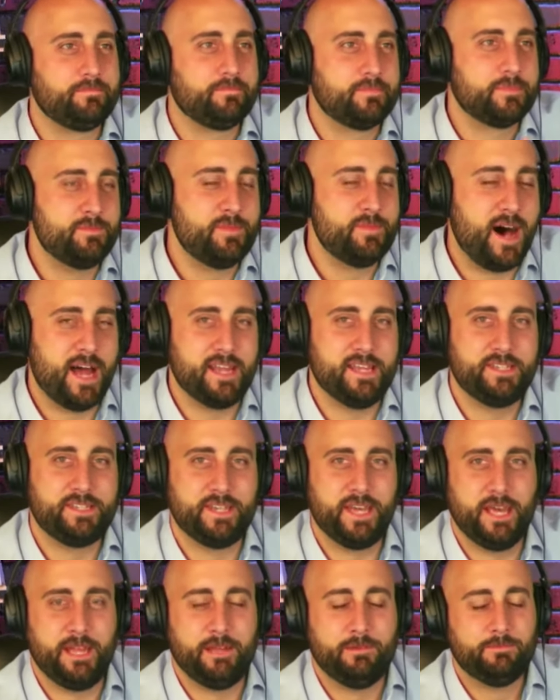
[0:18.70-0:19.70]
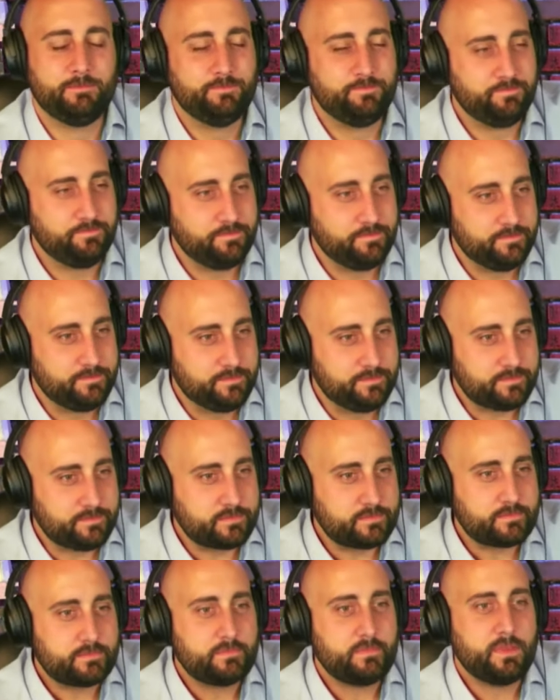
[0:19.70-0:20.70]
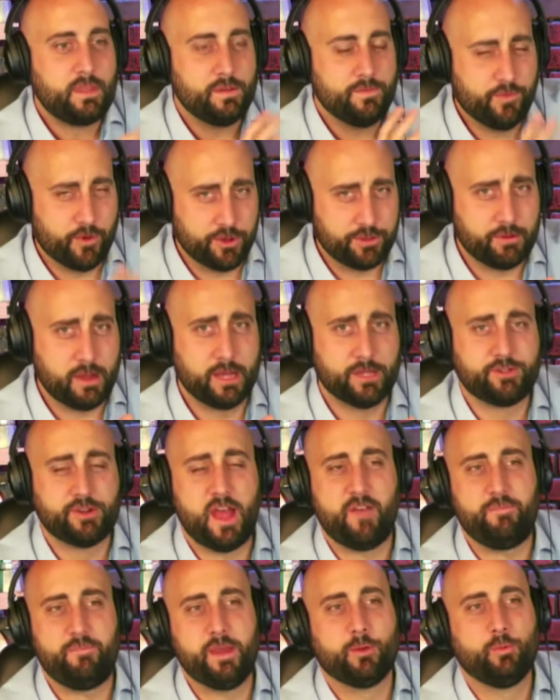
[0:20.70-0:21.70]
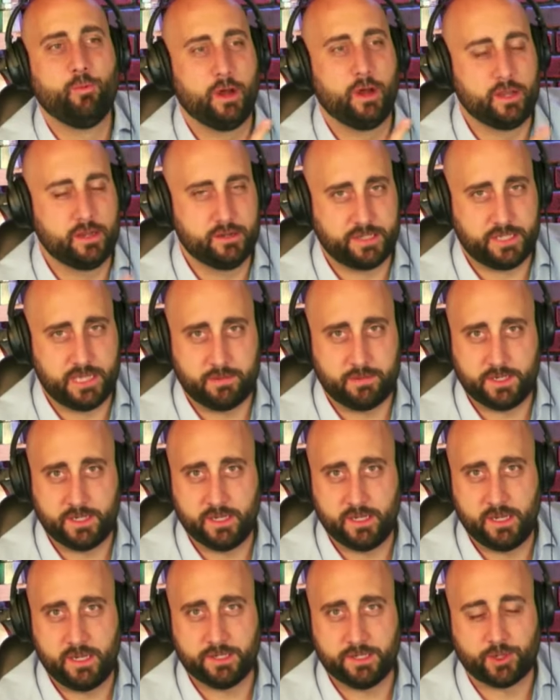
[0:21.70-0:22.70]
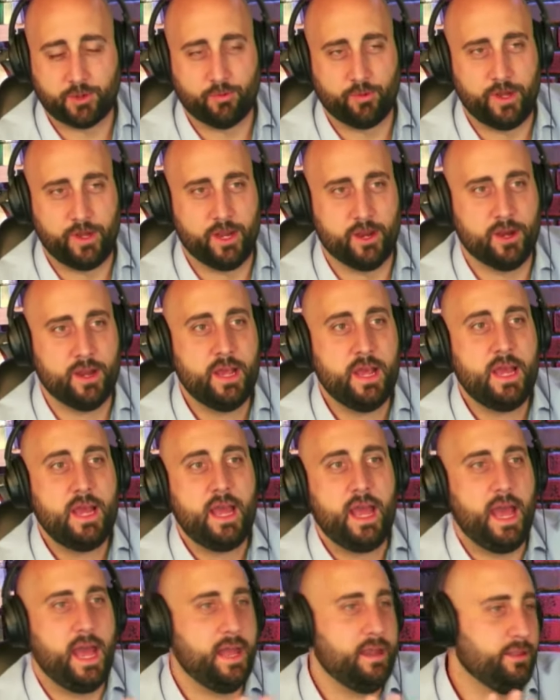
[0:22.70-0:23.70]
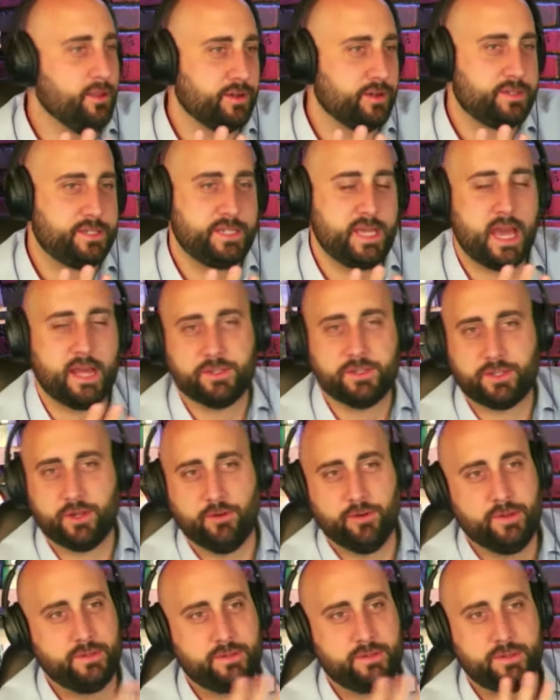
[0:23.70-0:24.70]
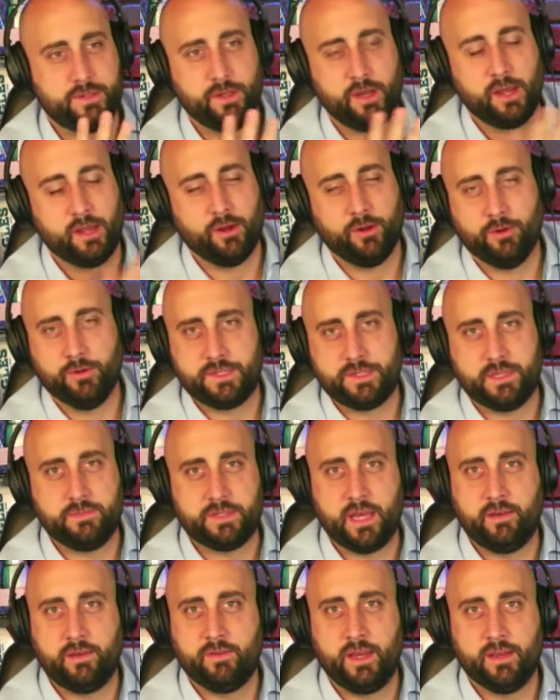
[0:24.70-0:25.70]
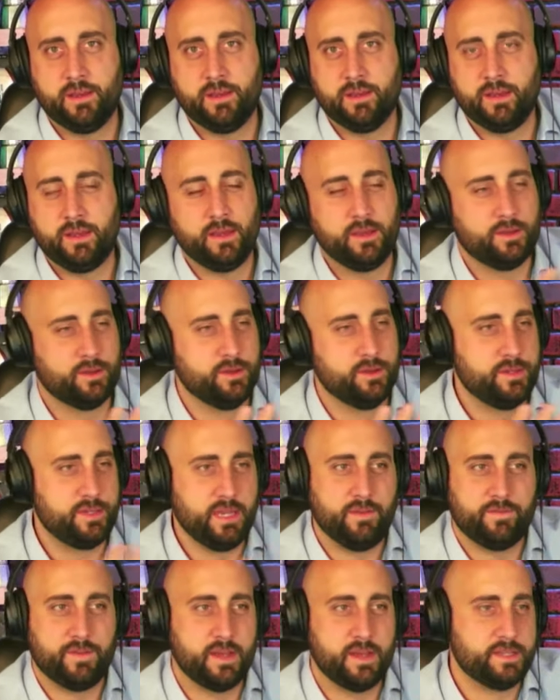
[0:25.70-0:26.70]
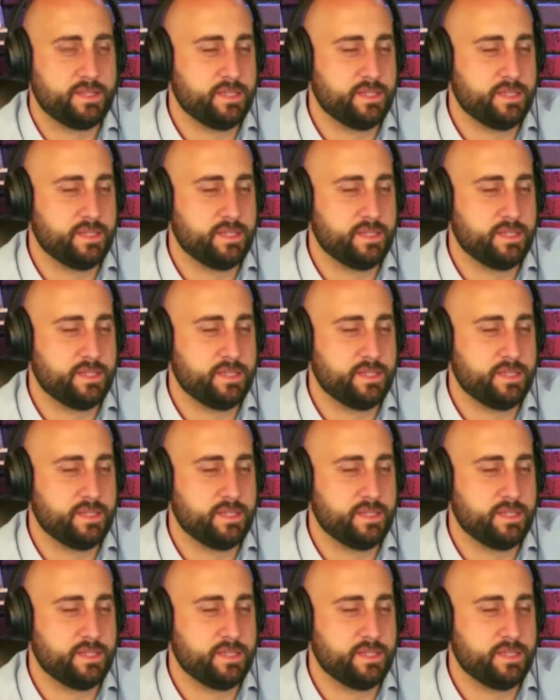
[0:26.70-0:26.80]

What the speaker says: Amadi's in. Fourth round draft pick, one interception in his career. And look, Seattle always seems to have a good defense.